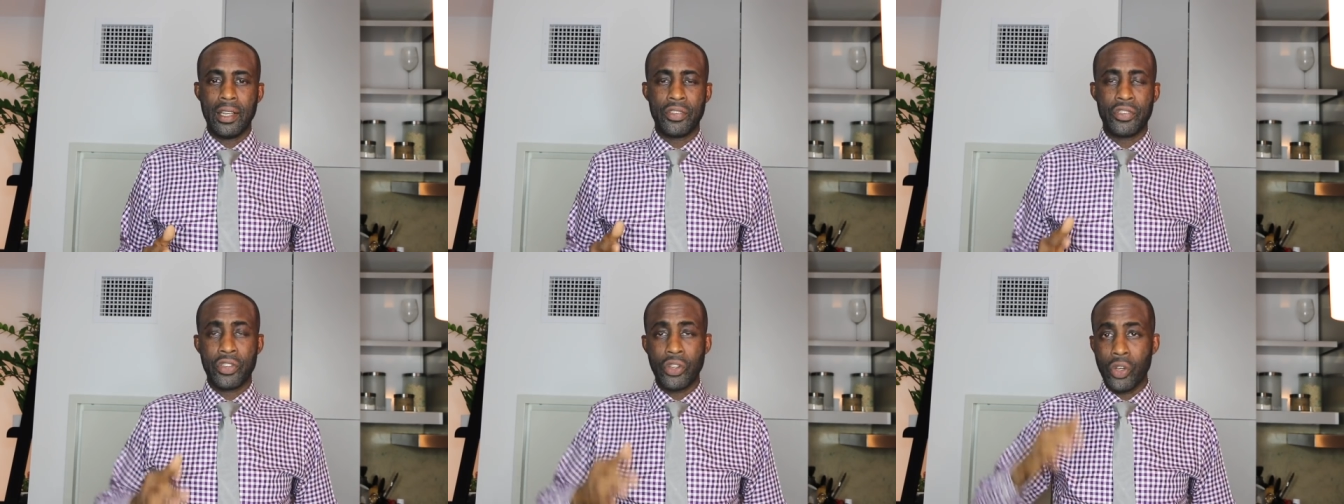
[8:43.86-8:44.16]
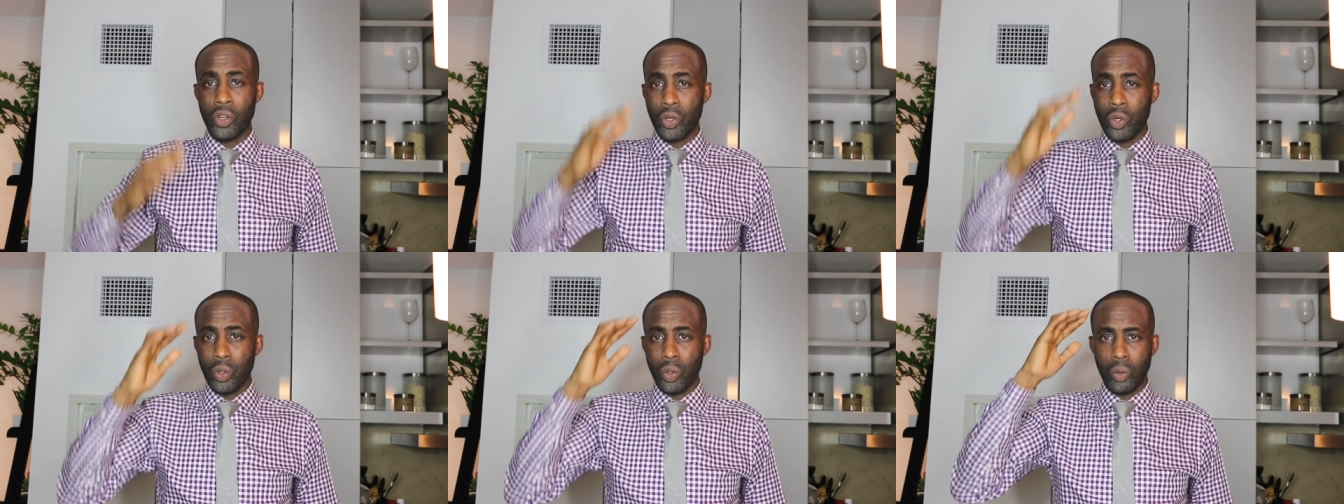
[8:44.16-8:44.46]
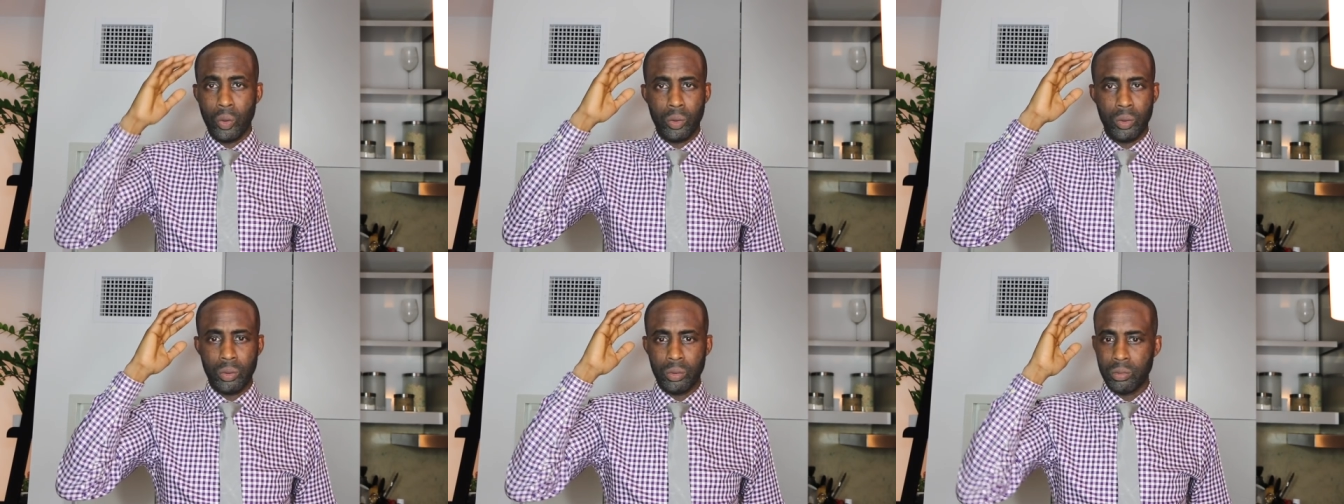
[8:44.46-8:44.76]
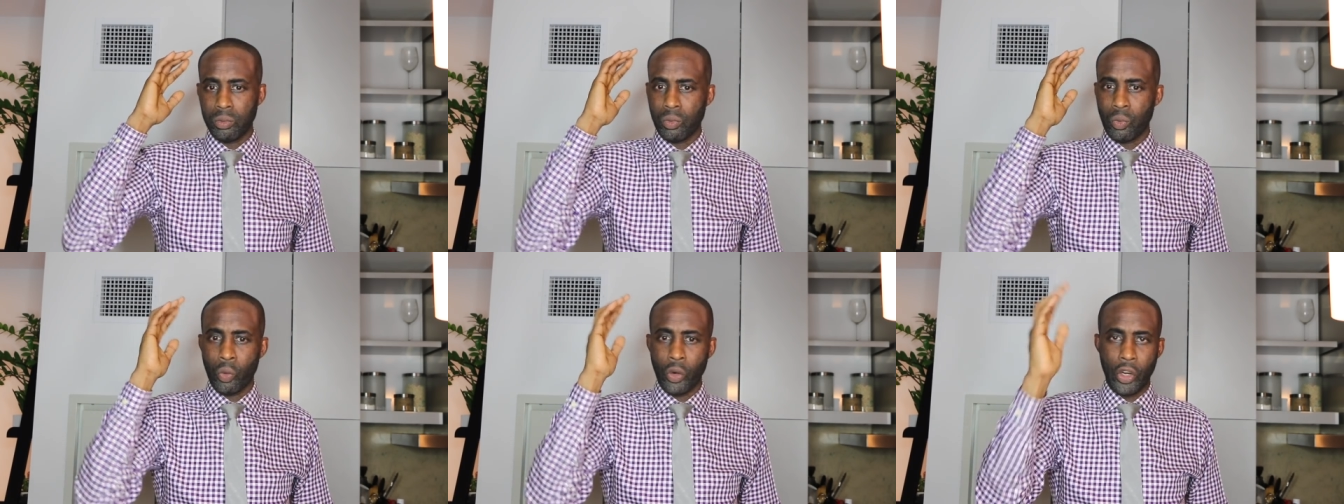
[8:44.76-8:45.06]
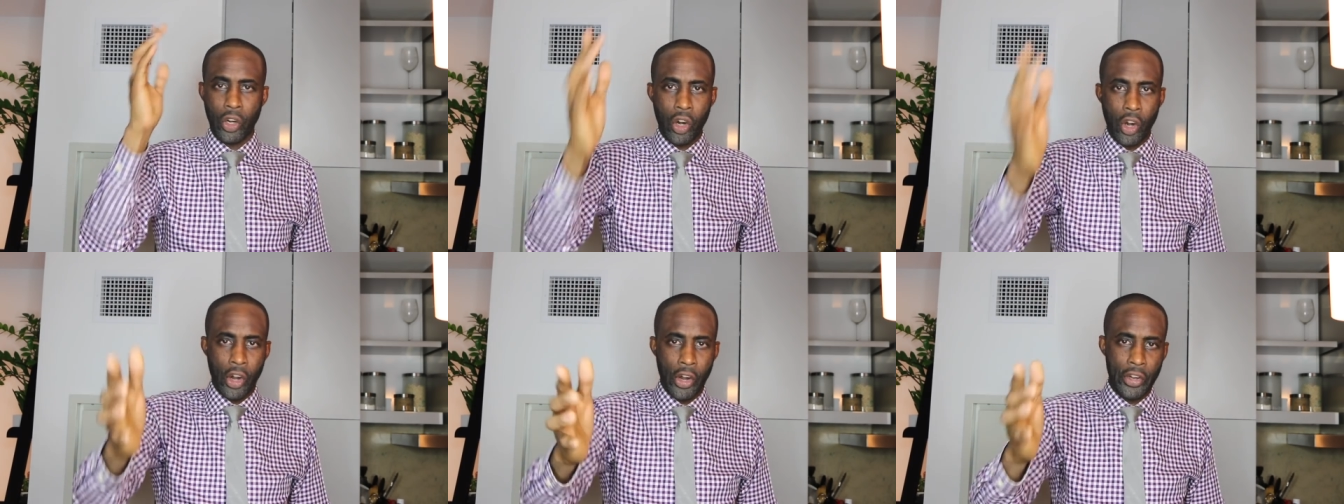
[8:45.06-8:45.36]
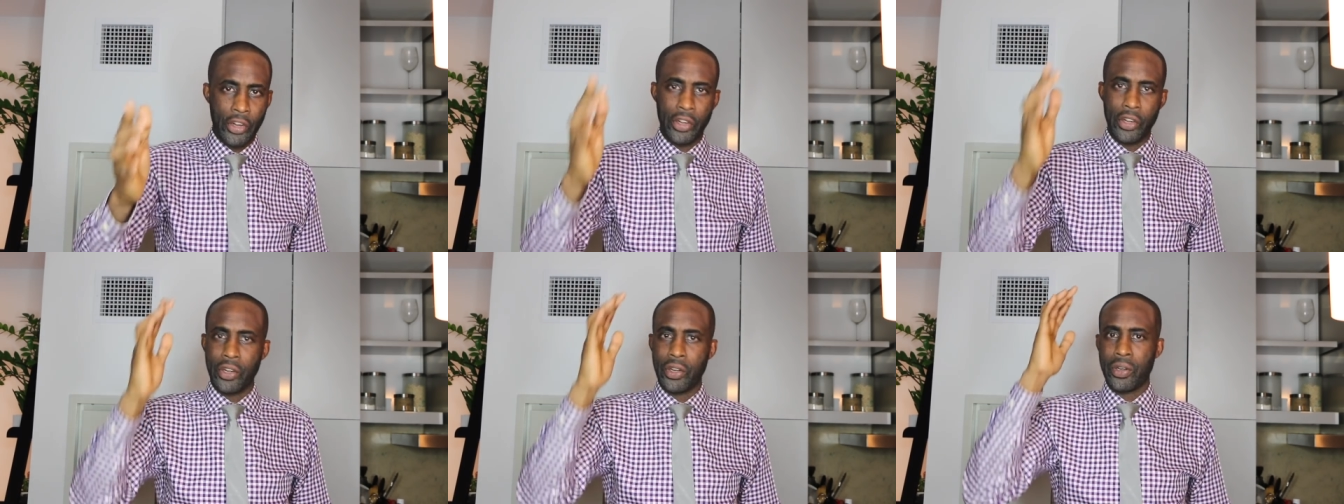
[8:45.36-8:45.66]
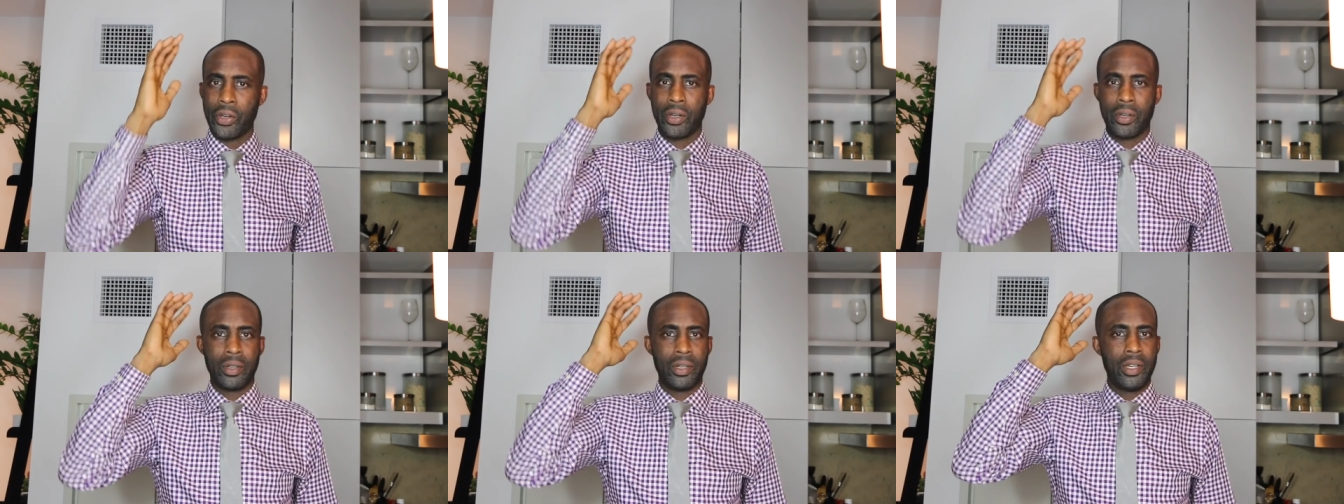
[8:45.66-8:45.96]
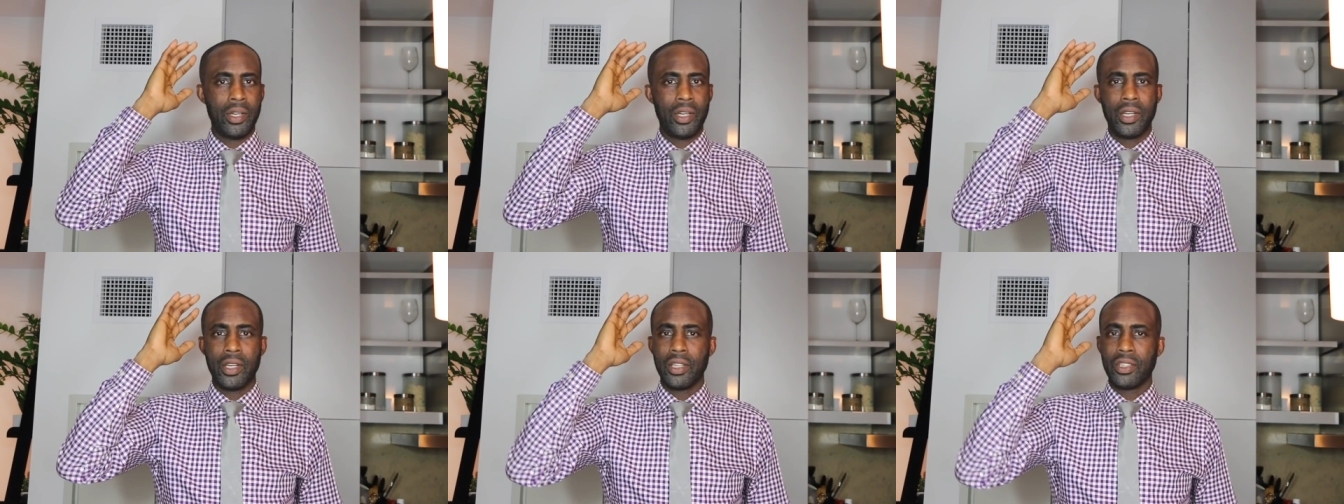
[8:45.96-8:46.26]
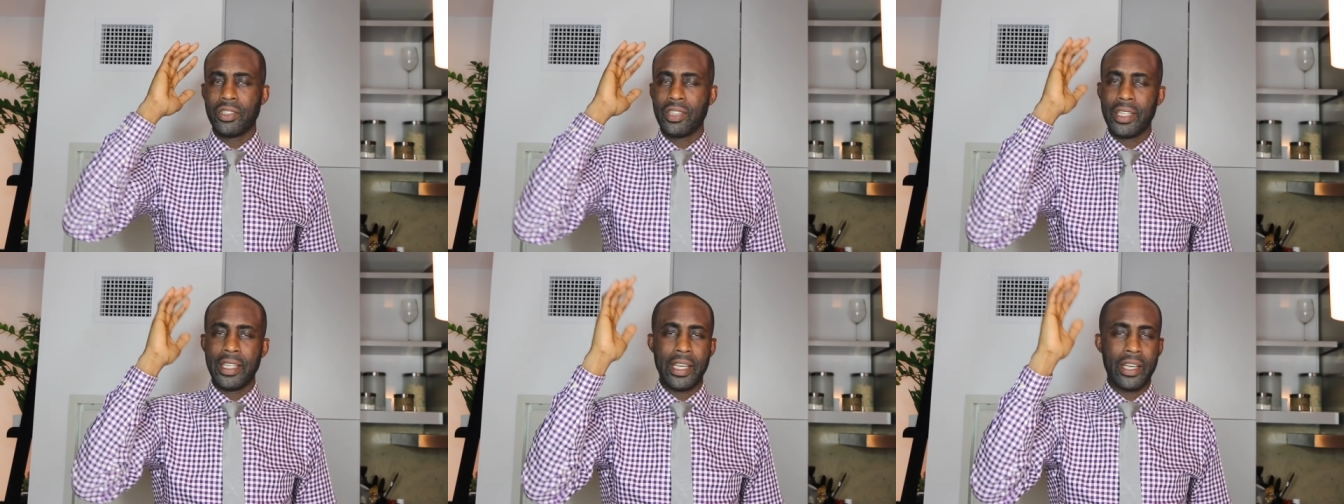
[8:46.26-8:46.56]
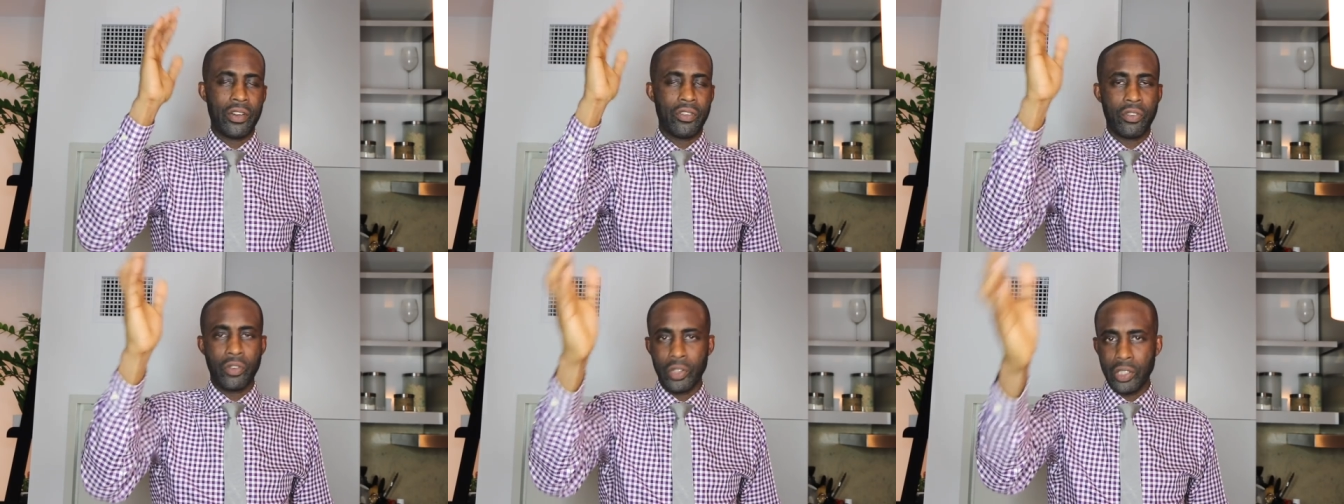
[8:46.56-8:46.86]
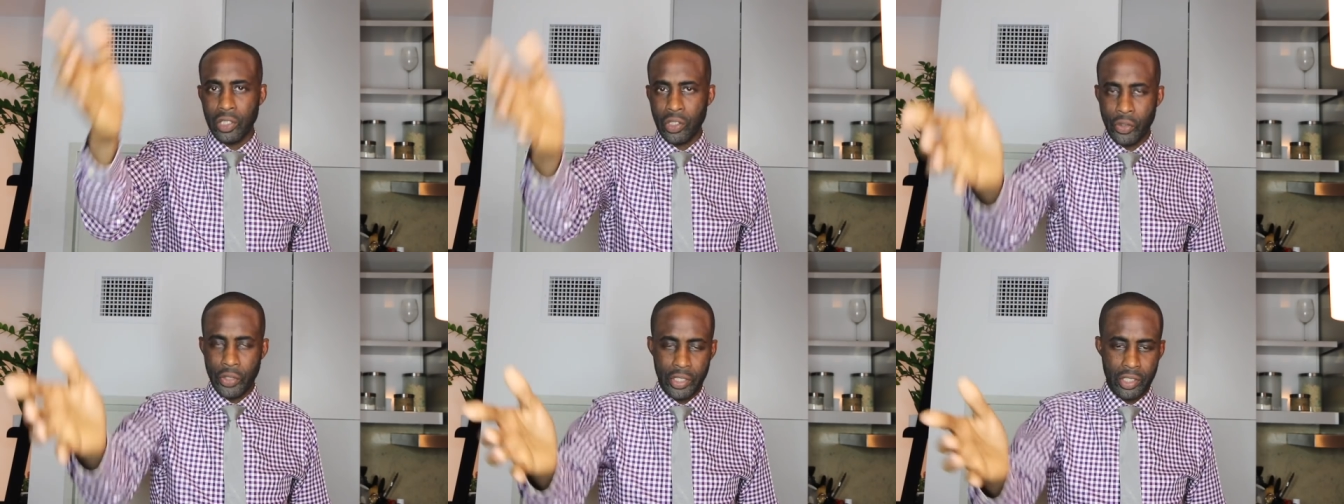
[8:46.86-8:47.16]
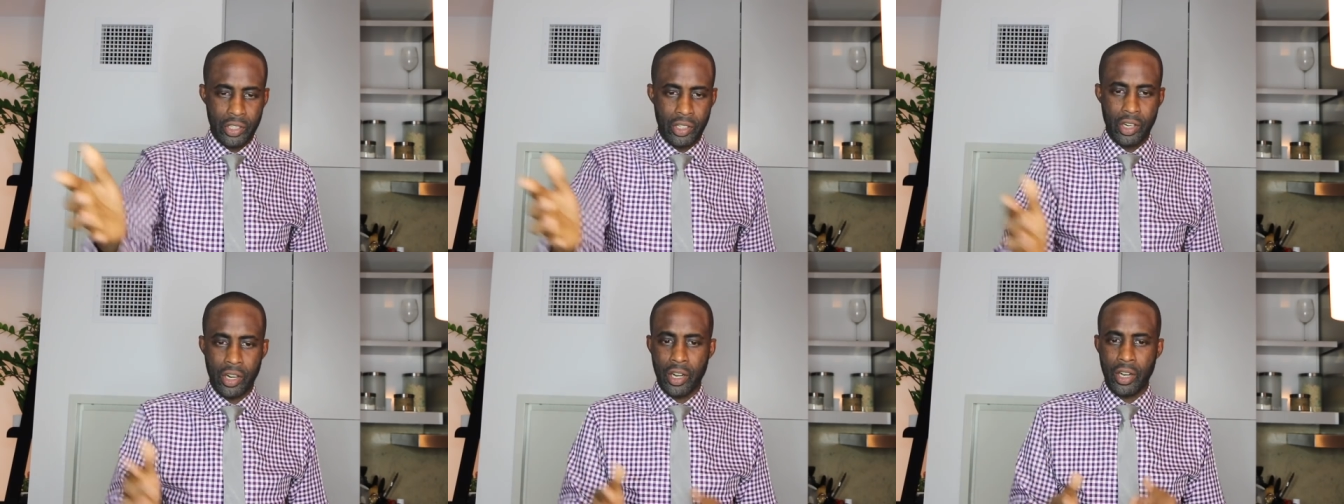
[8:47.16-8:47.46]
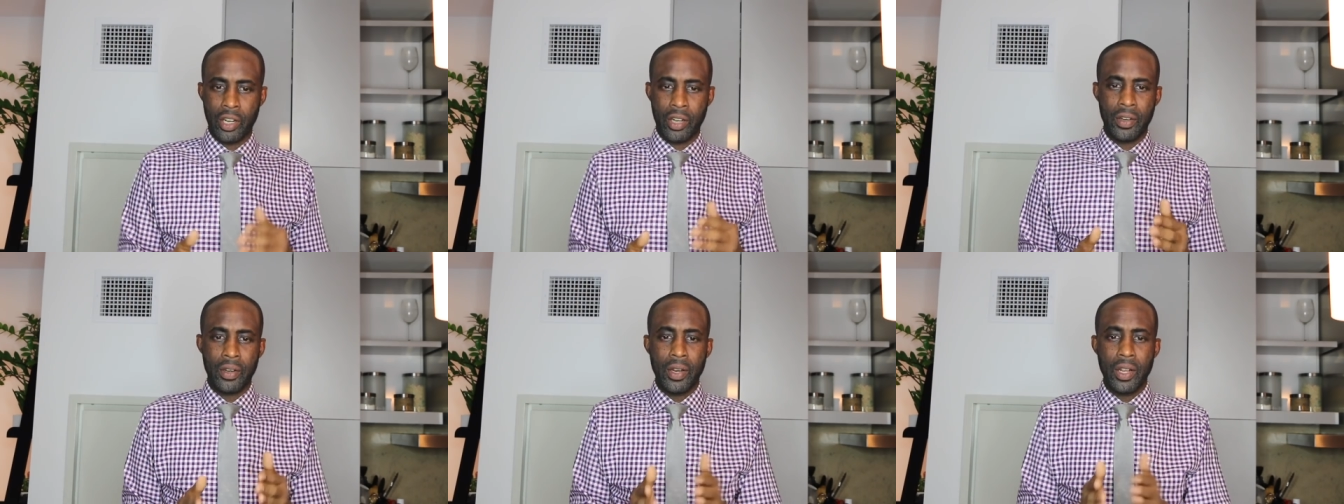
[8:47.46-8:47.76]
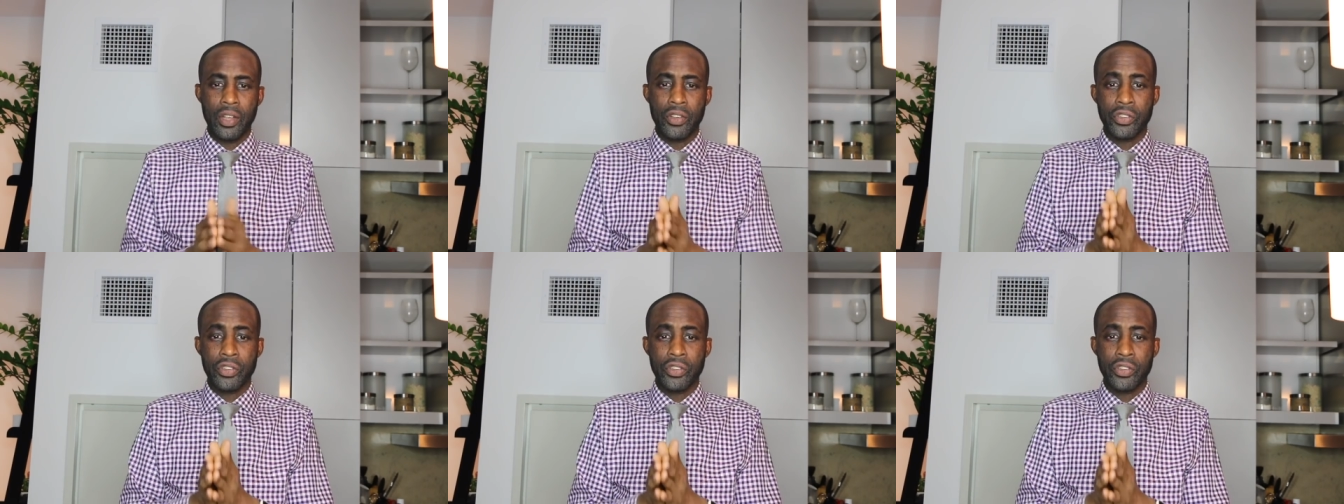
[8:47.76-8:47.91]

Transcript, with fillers: so work harder to get a fully loaded car.